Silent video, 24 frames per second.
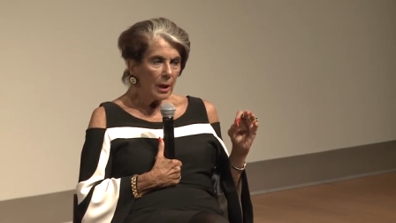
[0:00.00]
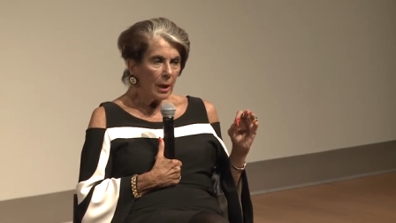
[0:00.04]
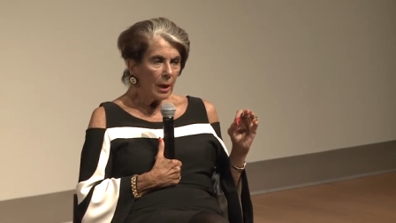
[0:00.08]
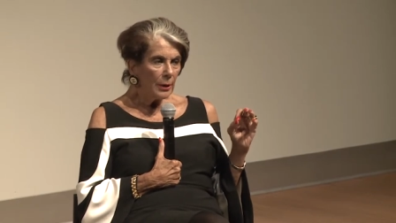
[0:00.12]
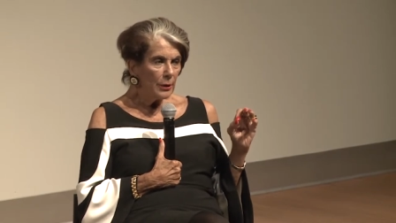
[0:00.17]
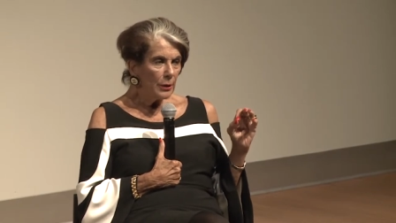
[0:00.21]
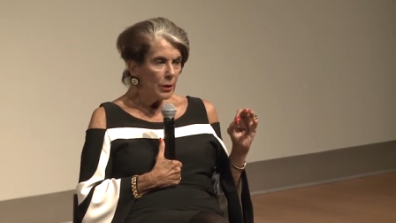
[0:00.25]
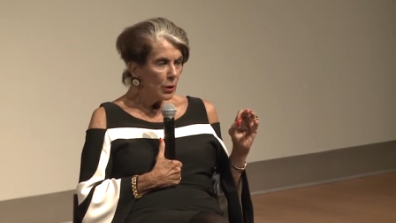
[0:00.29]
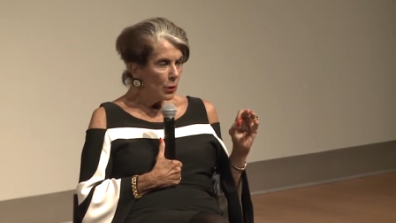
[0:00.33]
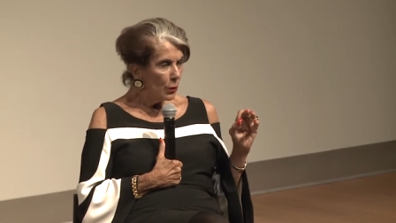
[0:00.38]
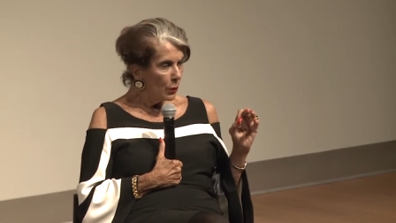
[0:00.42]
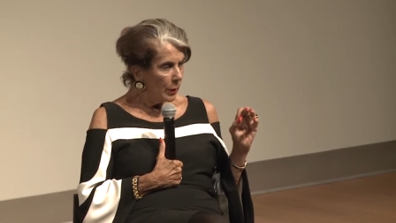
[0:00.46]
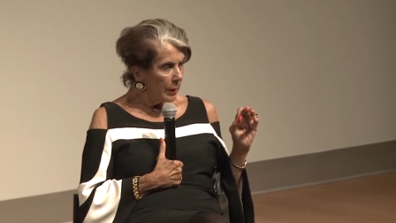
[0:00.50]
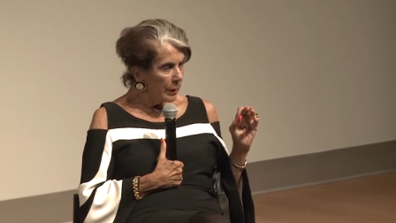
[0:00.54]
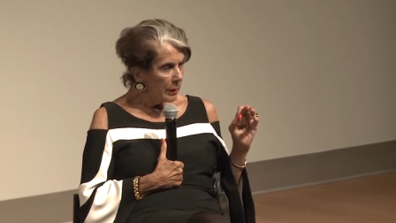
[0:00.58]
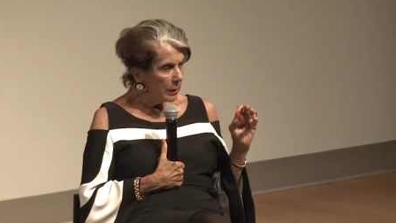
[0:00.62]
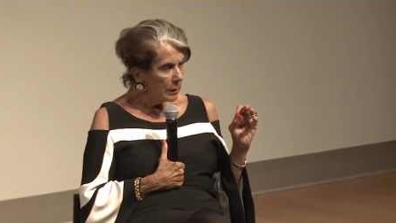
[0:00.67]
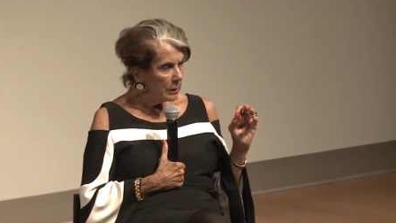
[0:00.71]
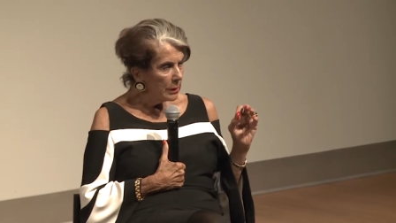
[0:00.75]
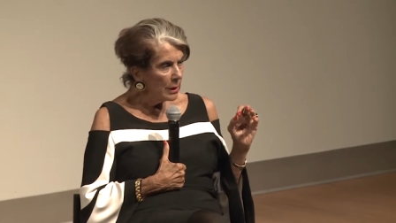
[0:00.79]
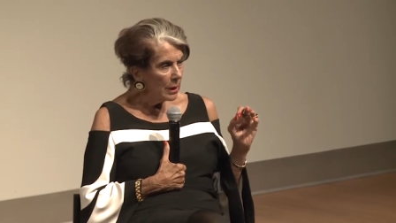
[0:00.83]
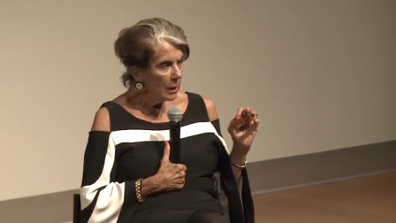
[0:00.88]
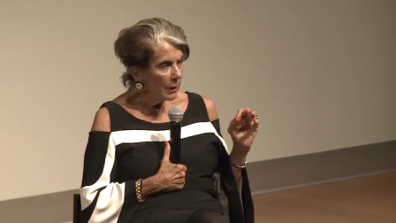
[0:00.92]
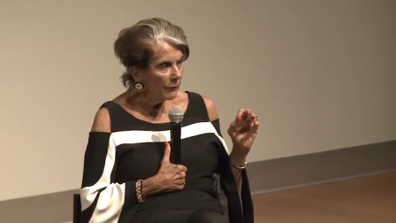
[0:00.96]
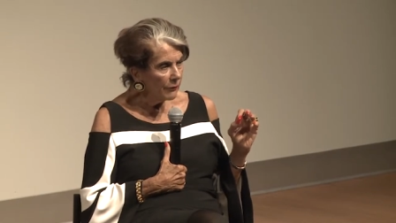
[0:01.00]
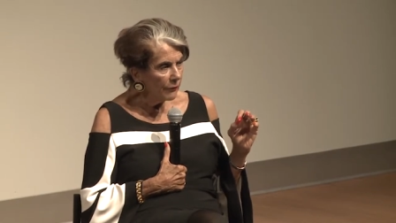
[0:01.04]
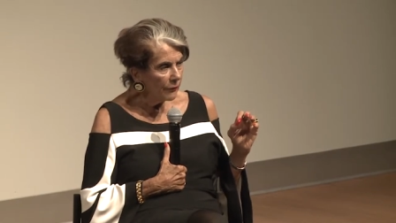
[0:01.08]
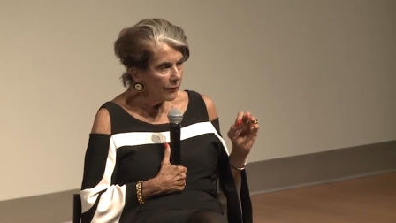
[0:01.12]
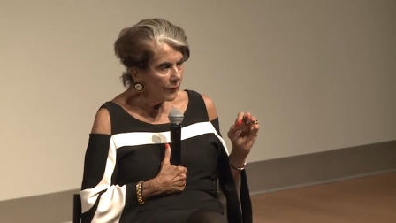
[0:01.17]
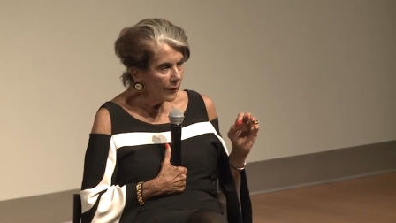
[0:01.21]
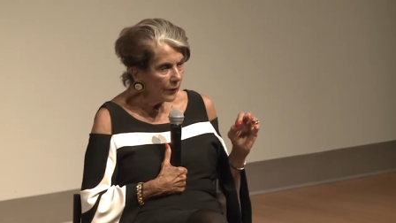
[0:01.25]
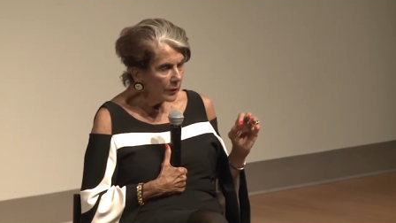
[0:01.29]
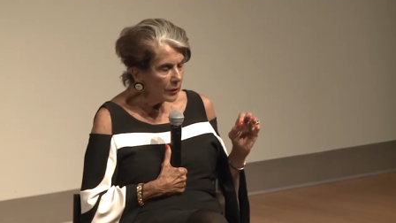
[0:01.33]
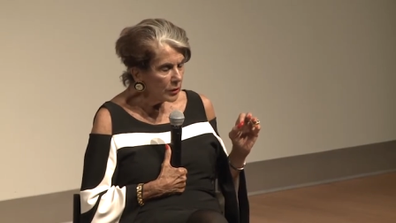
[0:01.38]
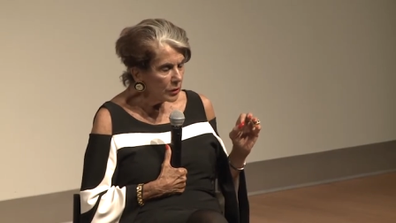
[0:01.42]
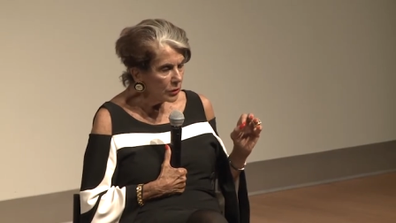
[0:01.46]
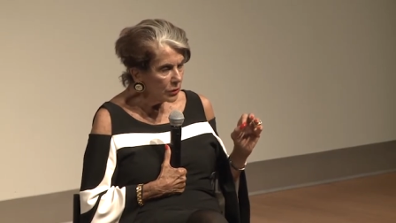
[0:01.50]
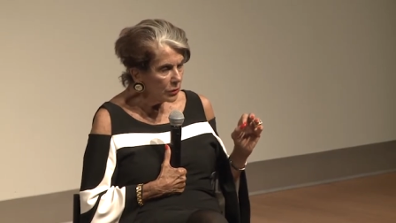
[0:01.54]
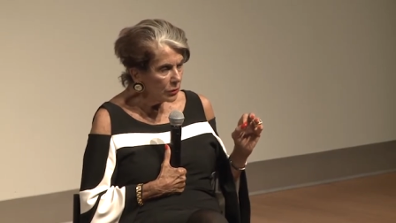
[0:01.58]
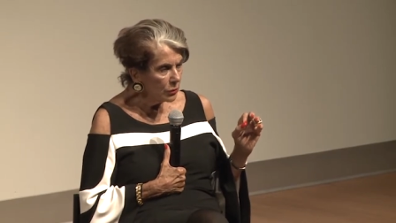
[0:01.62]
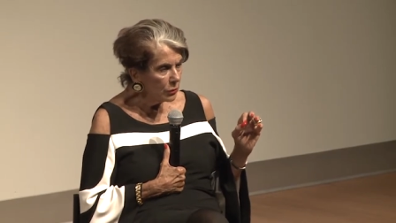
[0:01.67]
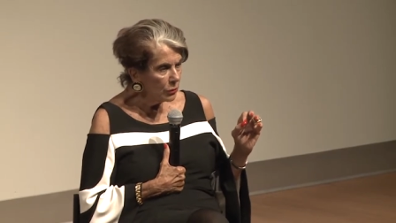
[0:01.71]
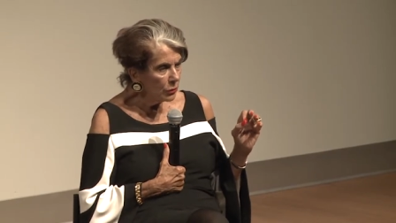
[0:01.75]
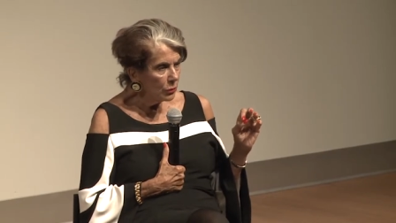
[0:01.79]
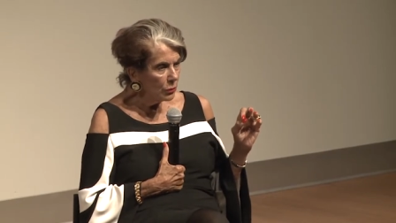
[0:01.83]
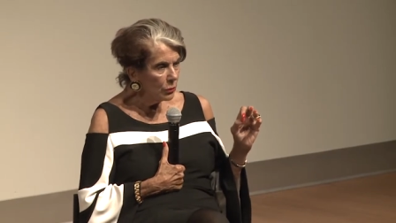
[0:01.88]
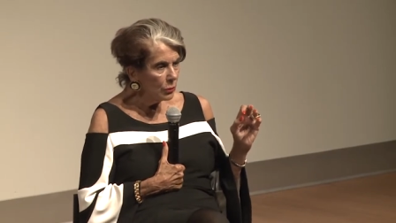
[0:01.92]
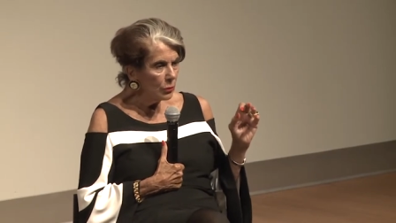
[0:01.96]
knowing enough
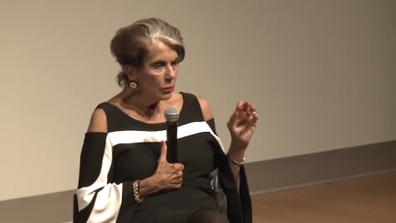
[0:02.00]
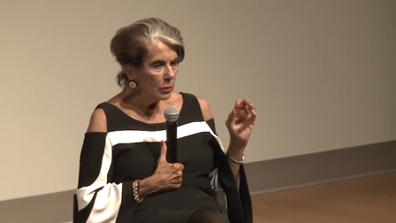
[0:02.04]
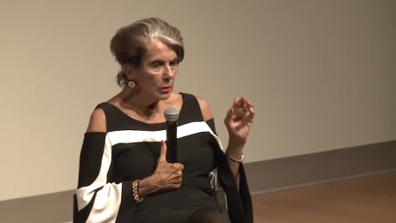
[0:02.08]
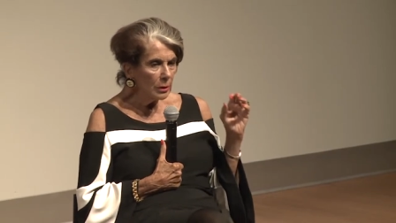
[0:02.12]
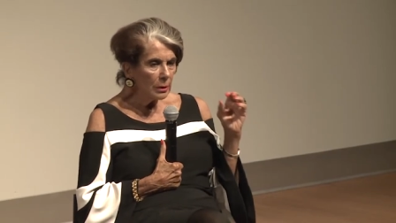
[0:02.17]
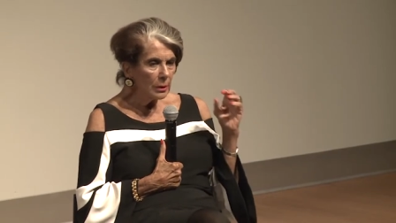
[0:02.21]
to